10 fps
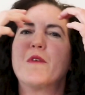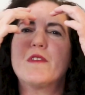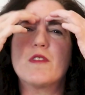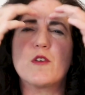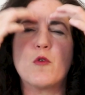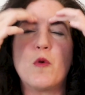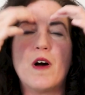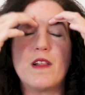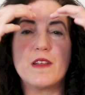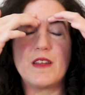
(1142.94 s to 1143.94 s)
what's the
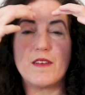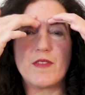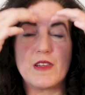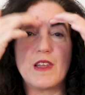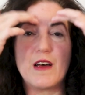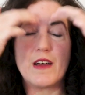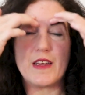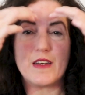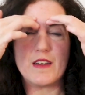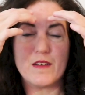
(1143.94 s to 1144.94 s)
quality of the
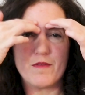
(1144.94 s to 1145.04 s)
line?